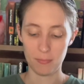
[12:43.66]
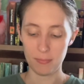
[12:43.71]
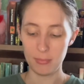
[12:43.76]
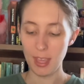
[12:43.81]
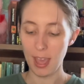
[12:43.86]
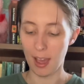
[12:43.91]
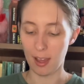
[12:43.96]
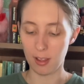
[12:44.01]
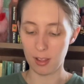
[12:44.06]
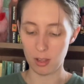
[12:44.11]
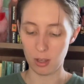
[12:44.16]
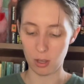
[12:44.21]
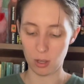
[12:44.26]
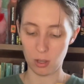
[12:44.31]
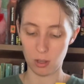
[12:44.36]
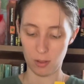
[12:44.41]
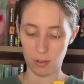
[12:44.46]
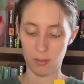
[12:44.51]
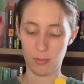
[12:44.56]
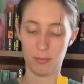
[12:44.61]
yeah,
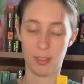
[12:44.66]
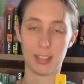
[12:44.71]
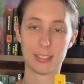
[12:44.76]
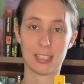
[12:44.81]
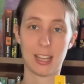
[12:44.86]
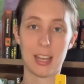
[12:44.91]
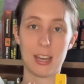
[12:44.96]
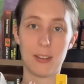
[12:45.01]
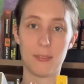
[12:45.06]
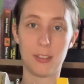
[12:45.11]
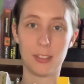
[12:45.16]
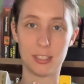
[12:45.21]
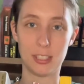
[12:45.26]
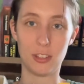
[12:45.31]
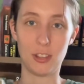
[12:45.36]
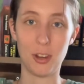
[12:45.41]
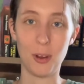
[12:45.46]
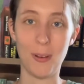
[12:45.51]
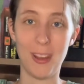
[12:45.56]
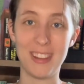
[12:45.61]
that's kind of the
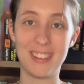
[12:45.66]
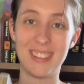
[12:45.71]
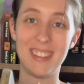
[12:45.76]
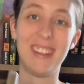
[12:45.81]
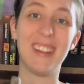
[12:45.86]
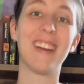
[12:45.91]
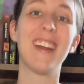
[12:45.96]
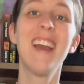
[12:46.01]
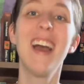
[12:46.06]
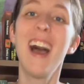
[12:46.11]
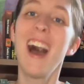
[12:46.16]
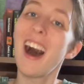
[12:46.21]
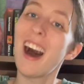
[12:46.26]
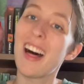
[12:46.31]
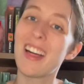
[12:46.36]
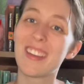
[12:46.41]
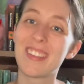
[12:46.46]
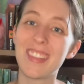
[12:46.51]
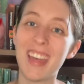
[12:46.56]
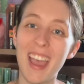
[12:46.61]
situation here.
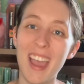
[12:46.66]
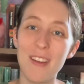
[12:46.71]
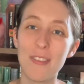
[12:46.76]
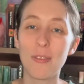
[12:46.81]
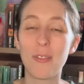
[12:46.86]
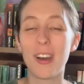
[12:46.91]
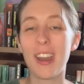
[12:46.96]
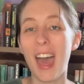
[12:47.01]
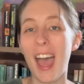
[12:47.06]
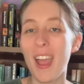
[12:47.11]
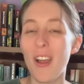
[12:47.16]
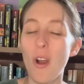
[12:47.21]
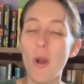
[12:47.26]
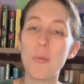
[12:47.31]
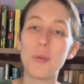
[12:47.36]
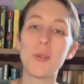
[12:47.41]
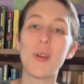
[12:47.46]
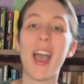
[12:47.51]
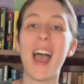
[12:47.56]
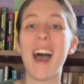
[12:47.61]
Other than that, everyone, I hope
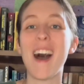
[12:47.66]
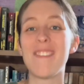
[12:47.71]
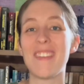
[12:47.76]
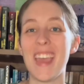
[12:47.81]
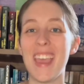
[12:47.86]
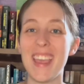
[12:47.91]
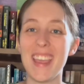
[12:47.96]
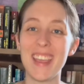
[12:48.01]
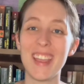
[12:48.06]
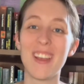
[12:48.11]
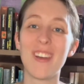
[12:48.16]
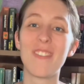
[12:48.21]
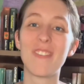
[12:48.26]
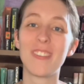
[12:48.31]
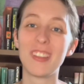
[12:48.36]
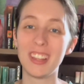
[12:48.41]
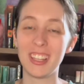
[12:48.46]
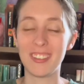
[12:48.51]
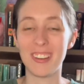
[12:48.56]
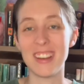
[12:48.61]
you have a
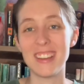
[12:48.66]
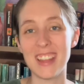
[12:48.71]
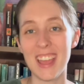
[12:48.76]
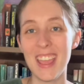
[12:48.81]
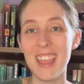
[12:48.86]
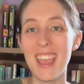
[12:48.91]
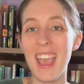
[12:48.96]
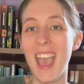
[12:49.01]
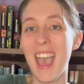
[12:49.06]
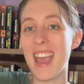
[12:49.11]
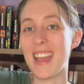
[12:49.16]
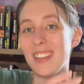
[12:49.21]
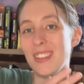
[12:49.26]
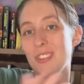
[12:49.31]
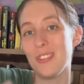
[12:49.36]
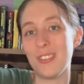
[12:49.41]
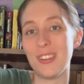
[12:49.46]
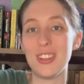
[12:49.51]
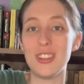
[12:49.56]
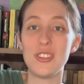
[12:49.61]
really great day and
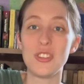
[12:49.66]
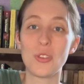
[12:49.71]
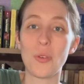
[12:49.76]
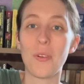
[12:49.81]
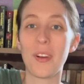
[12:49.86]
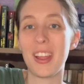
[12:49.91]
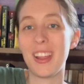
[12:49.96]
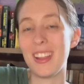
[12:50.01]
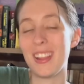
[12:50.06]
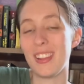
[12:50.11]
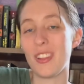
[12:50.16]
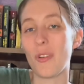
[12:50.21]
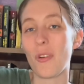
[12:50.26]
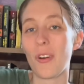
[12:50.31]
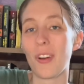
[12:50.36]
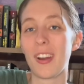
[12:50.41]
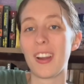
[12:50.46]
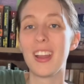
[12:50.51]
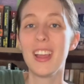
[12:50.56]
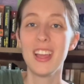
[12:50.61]
you enjoy
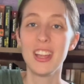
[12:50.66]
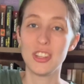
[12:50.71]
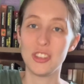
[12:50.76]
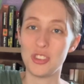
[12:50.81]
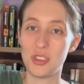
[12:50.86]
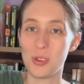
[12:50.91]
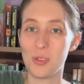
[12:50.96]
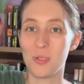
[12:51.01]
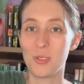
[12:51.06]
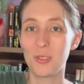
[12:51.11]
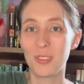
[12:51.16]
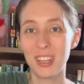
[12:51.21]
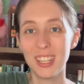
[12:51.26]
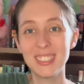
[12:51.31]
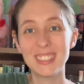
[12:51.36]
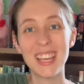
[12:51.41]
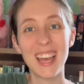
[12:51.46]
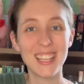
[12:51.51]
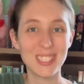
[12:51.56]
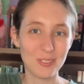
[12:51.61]
your June
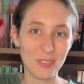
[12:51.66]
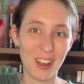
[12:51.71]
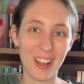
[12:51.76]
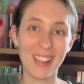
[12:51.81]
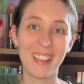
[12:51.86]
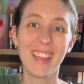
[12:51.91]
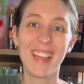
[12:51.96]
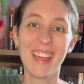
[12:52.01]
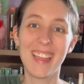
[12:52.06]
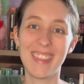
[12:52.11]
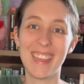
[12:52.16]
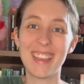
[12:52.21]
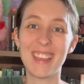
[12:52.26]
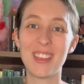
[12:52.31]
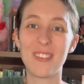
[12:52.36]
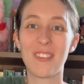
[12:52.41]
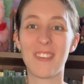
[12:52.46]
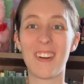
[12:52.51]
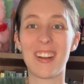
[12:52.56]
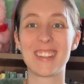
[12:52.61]
reads as well. Thank you
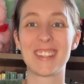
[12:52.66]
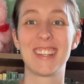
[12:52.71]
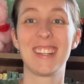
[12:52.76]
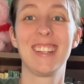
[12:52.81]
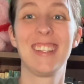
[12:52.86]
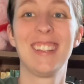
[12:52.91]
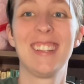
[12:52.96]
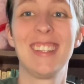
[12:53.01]
for watching.